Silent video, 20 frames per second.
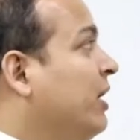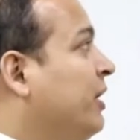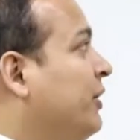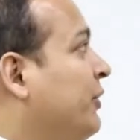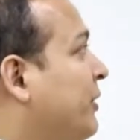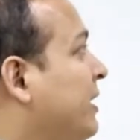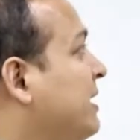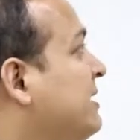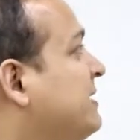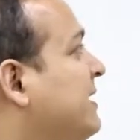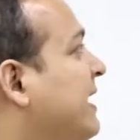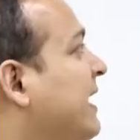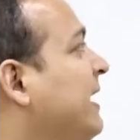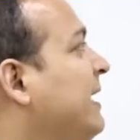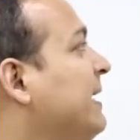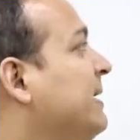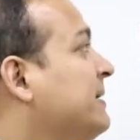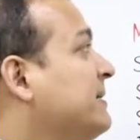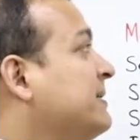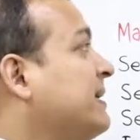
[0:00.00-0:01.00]
You can say
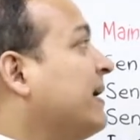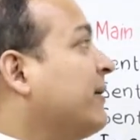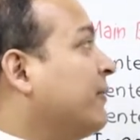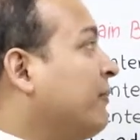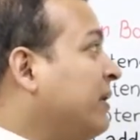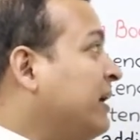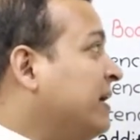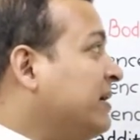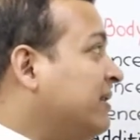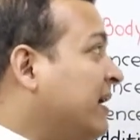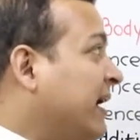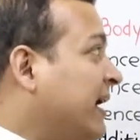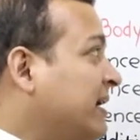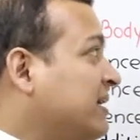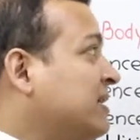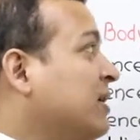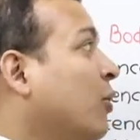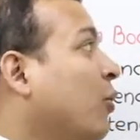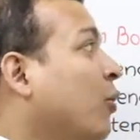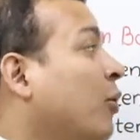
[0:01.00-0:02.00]
it is agreed
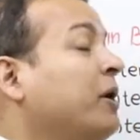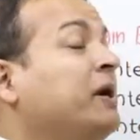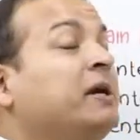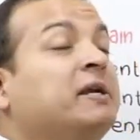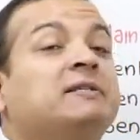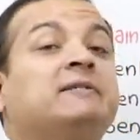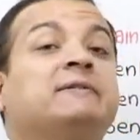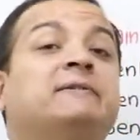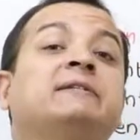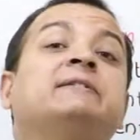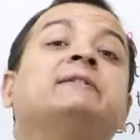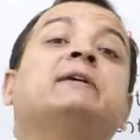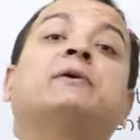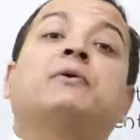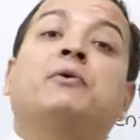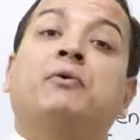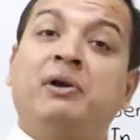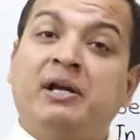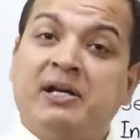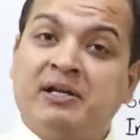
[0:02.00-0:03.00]
that, or it is
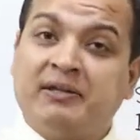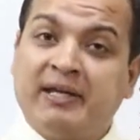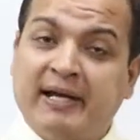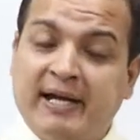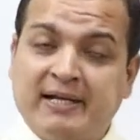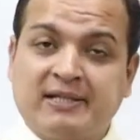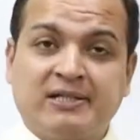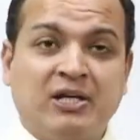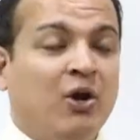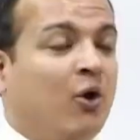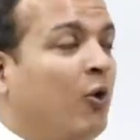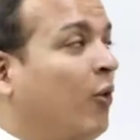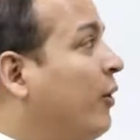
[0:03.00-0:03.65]
disagreed that,